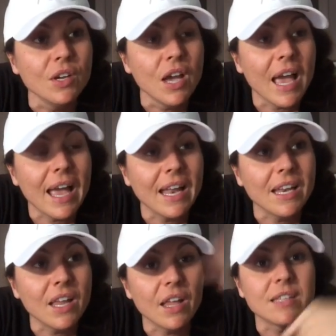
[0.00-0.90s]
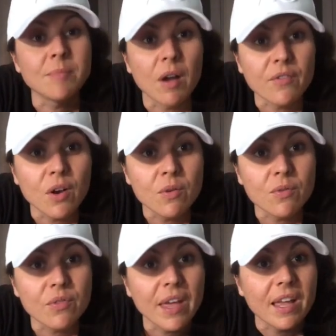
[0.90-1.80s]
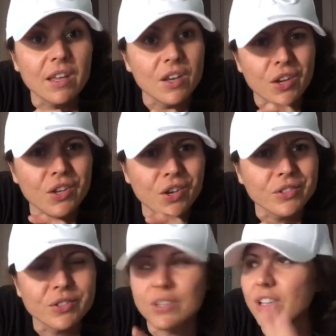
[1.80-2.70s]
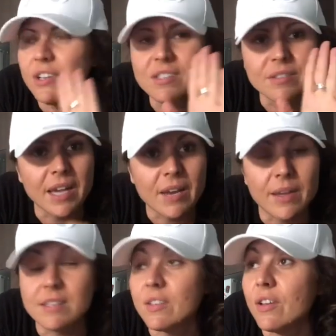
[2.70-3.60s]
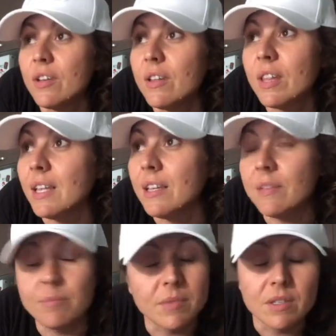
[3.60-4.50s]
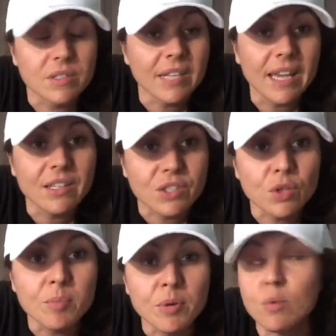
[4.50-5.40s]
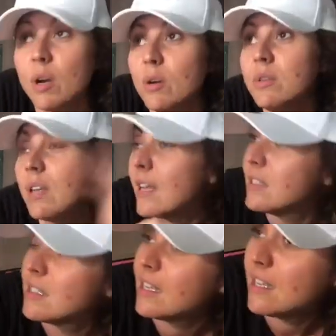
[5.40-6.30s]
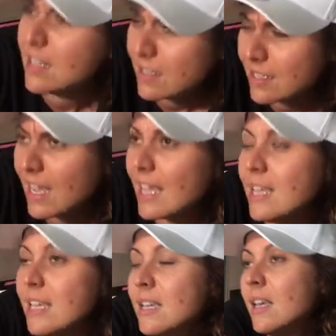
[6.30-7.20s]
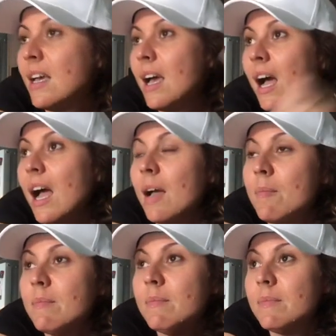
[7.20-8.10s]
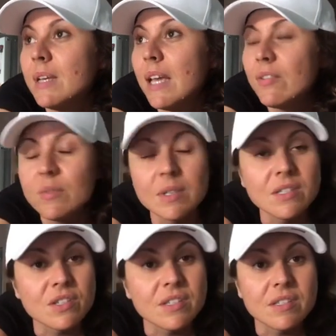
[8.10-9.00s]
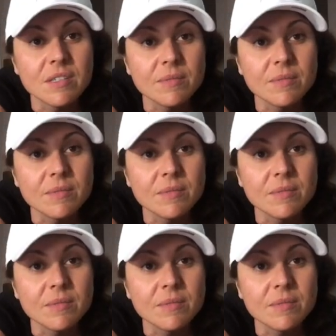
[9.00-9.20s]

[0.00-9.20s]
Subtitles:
And it's my fault that, you know, you got too close. Anyway, so take a chill pill, world. As I said the other day, everyone's just,